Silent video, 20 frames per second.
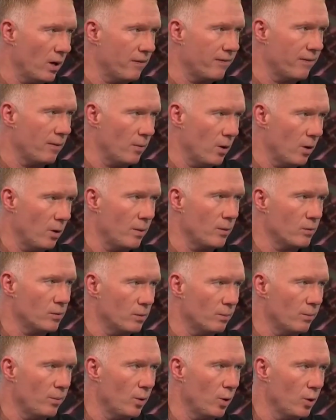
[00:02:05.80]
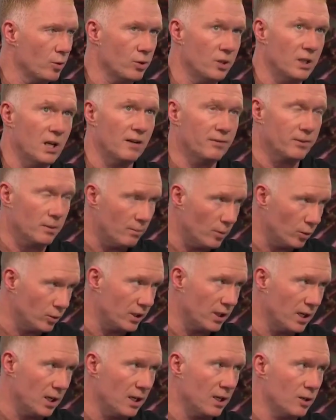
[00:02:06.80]
away from home, it was important after
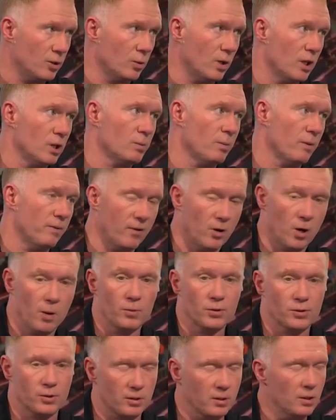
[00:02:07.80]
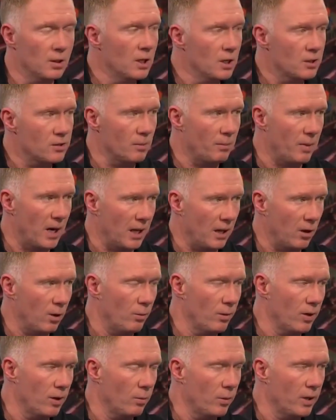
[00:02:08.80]
Monday night as well as performance to back that
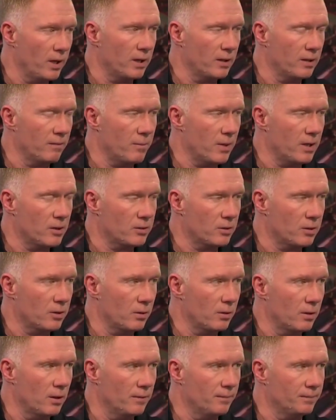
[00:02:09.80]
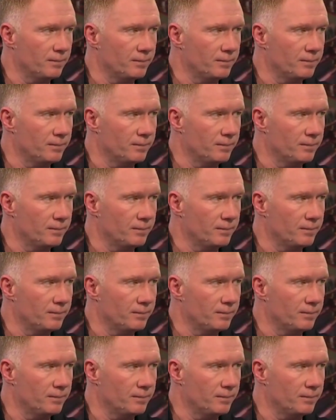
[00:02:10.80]
up with a win, and they managed to do that.